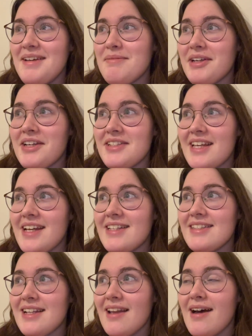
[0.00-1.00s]
because
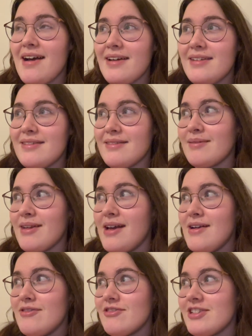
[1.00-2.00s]
his line
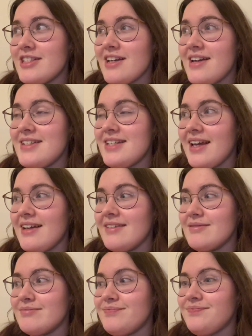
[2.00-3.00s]

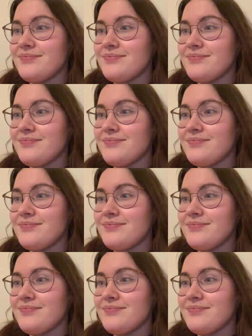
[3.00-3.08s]
reciting